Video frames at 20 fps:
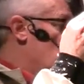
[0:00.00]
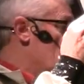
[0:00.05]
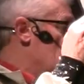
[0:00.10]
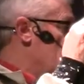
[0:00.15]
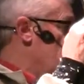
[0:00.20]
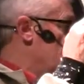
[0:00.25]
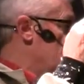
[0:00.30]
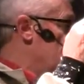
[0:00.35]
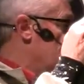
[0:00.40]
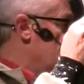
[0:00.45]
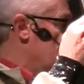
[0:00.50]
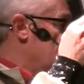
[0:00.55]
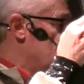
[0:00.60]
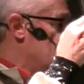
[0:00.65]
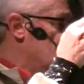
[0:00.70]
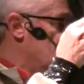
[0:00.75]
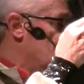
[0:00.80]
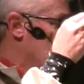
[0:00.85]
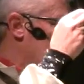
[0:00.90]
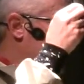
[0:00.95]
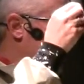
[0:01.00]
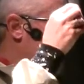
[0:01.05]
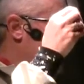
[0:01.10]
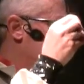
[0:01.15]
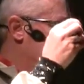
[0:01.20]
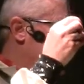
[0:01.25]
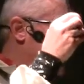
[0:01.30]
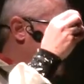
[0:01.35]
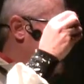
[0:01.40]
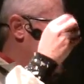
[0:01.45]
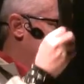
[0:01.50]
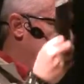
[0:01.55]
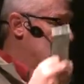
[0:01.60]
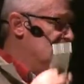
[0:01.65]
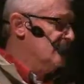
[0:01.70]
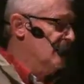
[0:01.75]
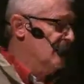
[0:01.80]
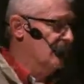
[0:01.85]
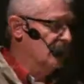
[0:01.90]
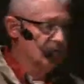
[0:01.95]
them up with this, you know, and lickety
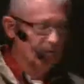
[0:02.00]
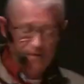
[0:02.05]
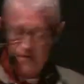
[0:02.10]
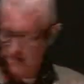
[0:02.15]
split.